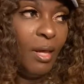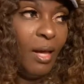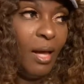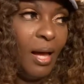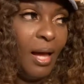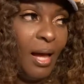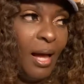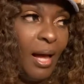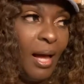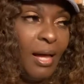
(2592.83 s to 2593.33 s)

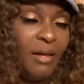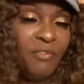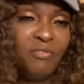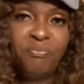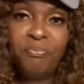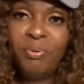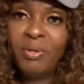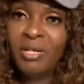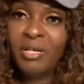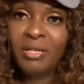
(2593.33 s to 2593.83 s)
I've
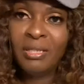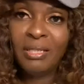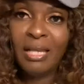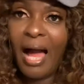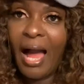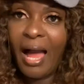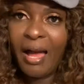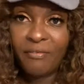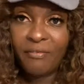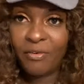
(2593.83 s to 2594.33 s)
been
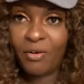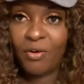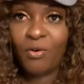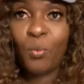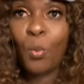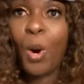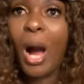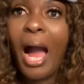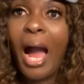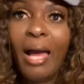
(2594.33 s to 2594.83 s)
alive a
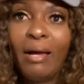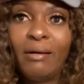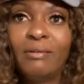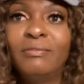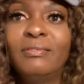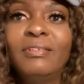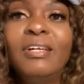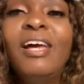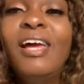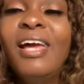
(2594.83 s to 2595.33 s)
while
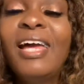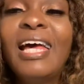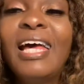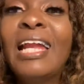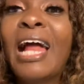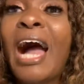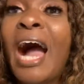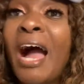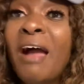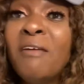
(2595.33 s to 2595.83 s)
and
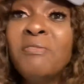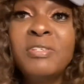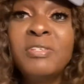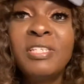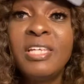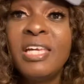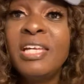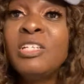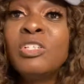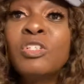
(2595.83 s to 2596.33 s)
I've
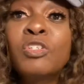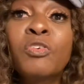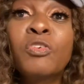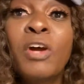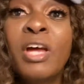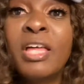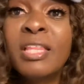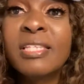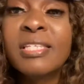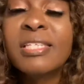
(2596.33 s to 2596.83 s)
seen
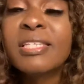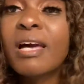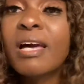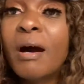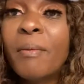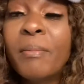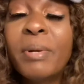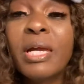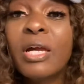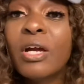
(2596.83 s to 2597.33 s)
trends
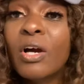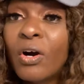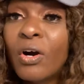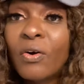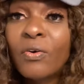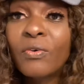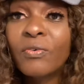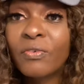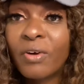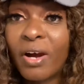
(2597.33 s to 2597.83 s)
come and go,
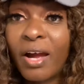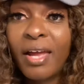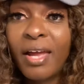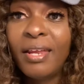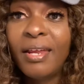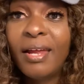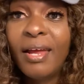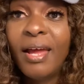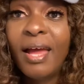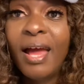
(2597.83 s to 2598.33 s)
right?
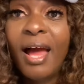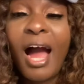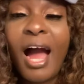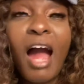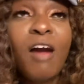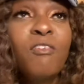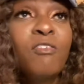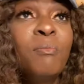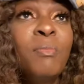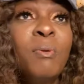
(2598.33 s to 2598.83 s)

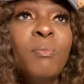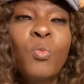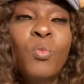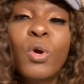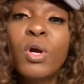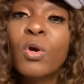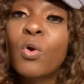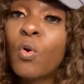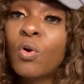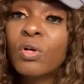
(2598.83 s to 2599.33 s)
I remember
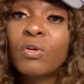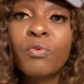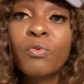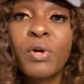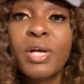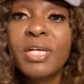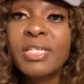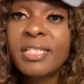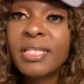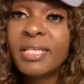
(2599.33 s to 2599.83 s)
when
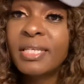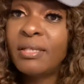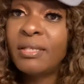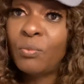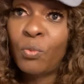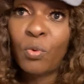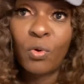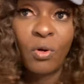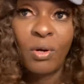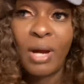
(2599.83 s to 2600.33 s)
corduroys
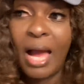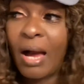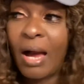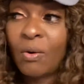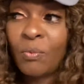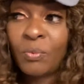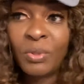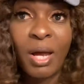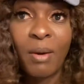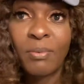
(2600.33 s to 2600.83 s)
were
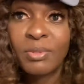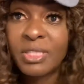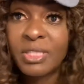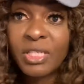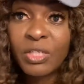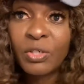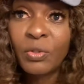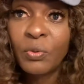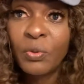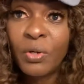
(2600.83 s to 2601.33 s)
out when I was
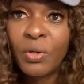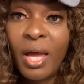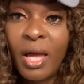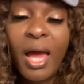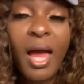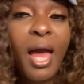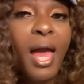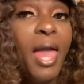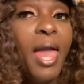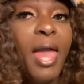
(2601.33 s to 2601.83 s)
little,
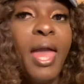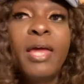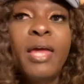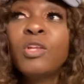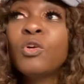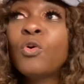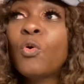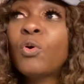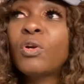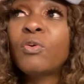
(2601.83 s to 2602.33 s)

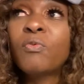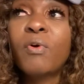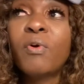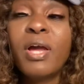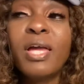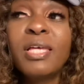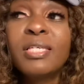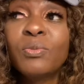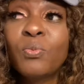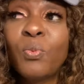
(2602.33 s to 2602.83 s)
and
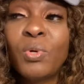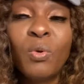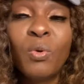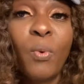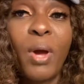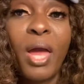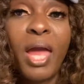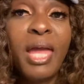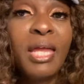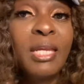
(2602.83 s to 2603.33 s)
corduroys went
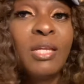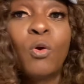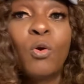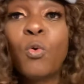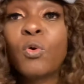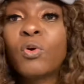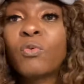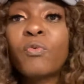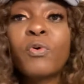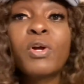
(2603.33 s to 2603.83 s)
away and
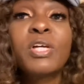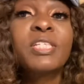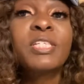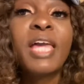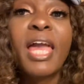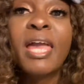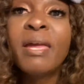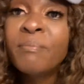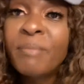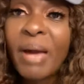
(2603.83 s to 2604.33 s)
corduroys
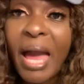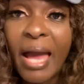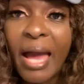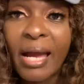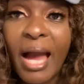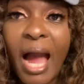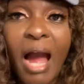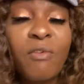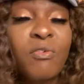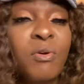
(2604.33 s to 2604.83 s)
came
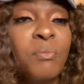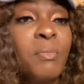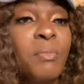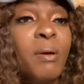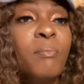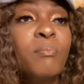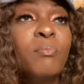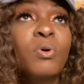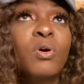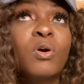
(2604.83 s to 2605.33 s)
back. I
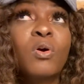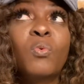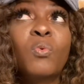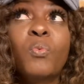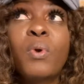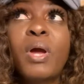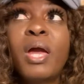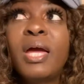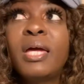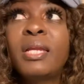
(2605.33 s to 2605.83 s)
remember
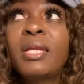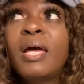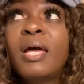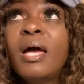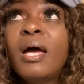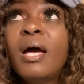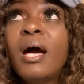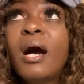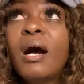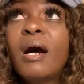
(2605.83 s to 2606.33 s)
when
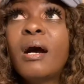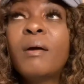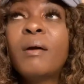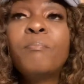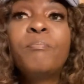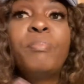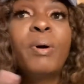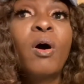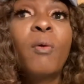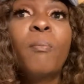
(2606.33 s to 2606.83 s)

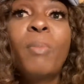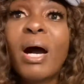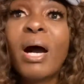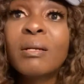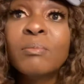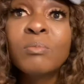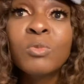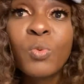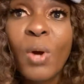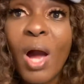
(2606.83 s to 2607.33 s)
bell
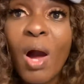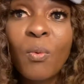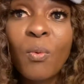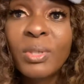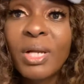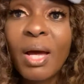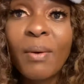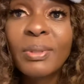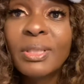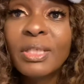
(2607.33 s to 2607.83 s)
bottoms were out
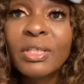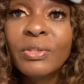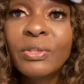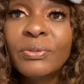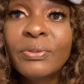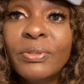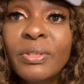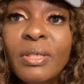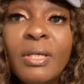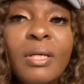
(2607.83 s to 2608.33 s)
when I was
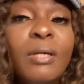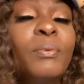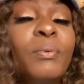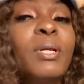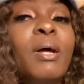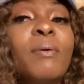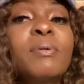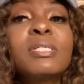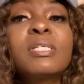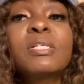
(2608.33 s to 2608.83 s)

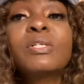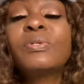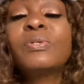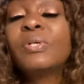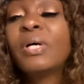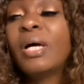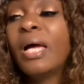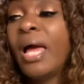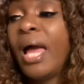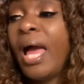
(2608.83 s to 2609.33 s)
little,
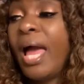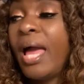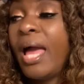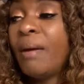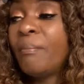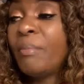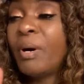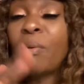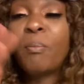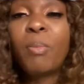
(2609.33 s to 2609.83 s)

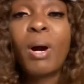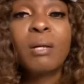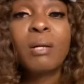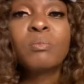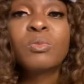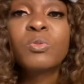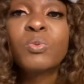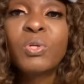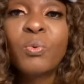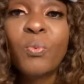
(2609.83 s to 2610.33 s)
and bell
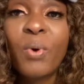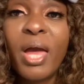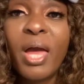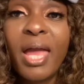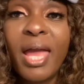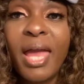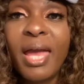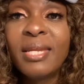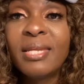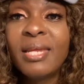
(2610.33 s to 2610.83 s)
bottoms went
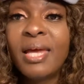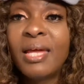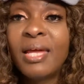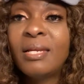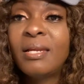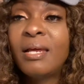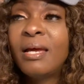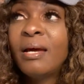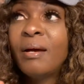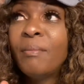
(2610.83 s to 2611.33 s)
away, and
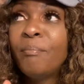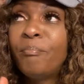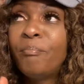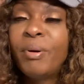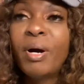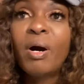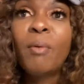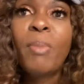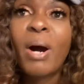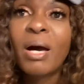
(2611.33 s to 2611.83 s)
then
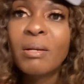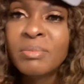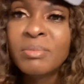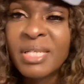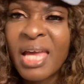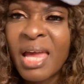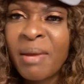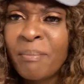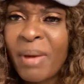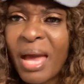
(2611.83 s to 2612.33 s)
bell bottoms
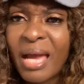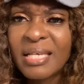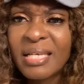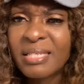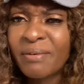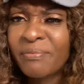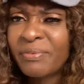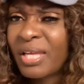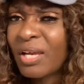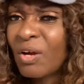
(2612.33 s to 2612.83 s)
came back,
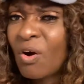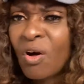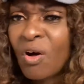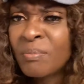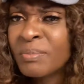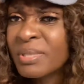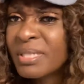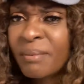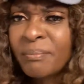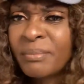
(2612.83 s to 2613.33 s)
except for they call
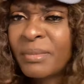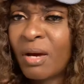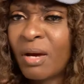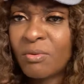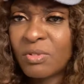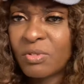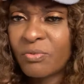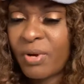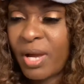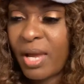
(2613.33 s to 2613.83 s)
them something
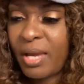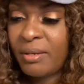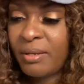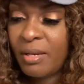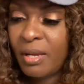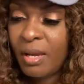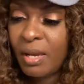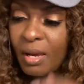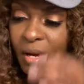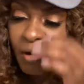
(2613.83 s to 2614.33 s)
else, right?
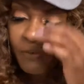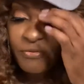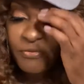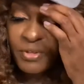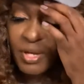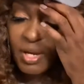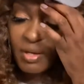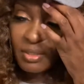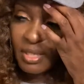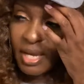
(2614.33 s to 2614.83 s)

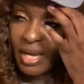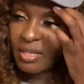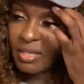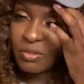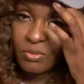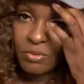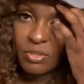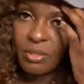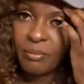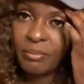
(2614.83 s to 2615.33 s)
Flare legs
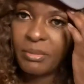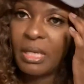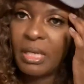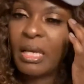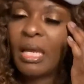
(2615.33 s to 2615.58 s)
or something.